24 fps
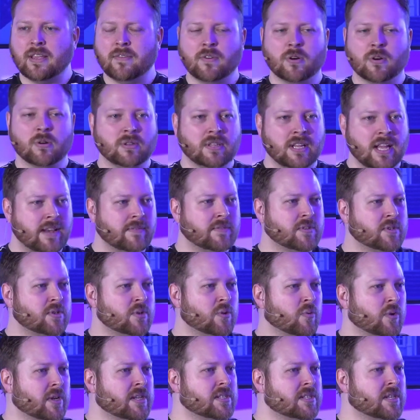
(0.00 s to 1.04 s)
give our lives
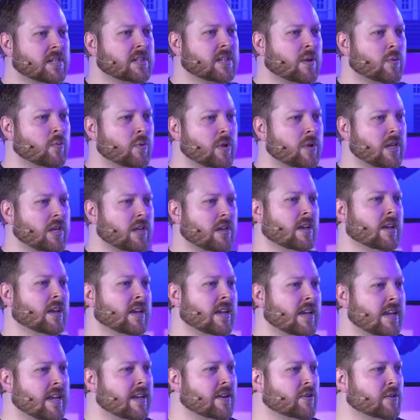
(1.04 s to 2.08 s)
to, what is it that we
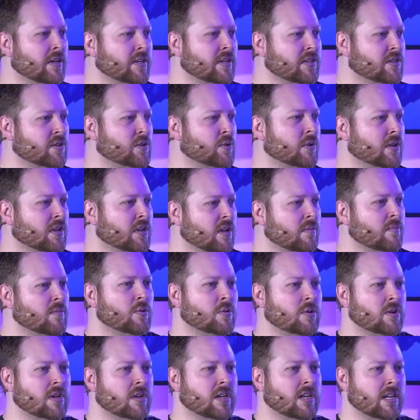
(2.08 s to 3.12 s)
enter into a
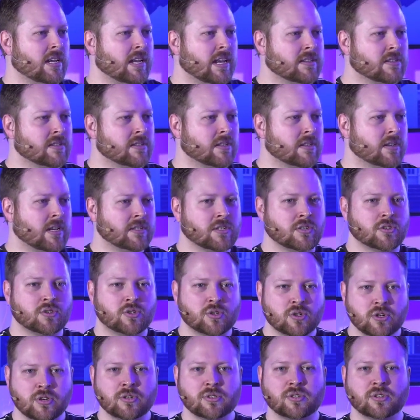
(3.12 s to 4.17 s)
community as a
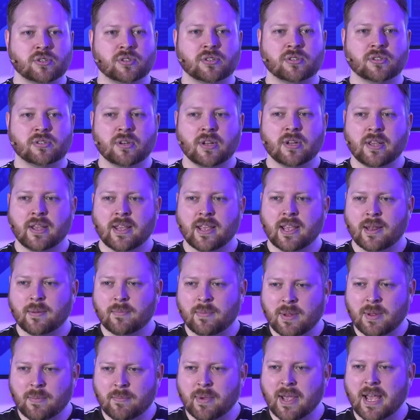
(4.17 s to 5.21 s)
church
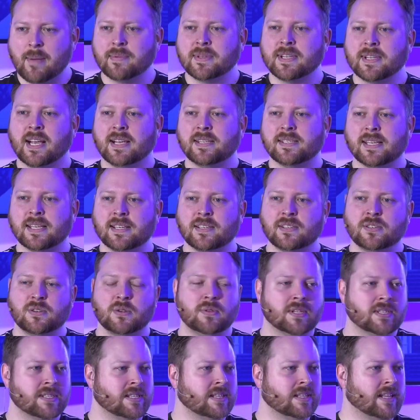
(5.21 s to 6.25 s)
and be baptized
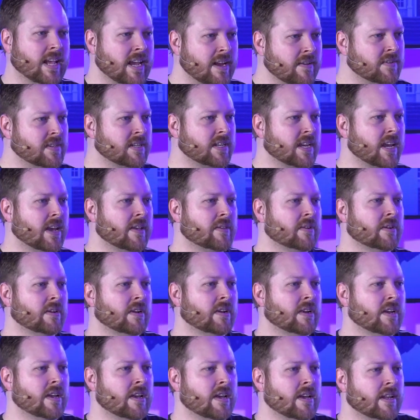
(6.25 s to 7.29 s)
into this life together,
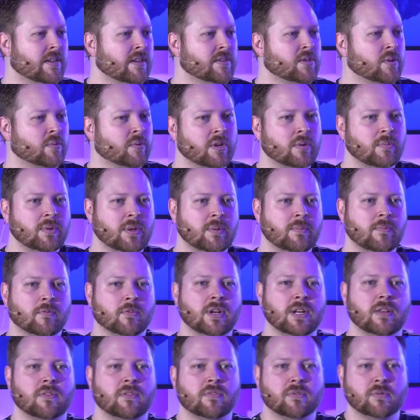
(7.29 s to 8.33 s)
and so we're going to be
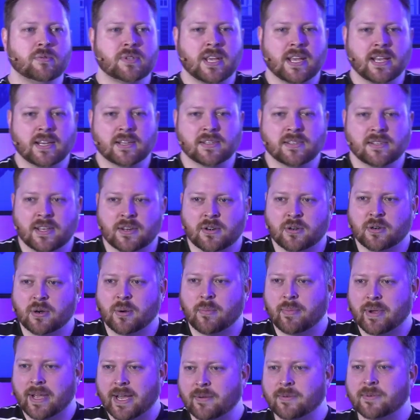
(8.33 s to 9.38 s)
reading through texts that are
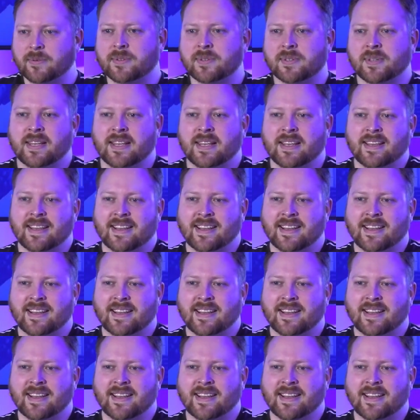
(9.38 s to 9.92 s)
about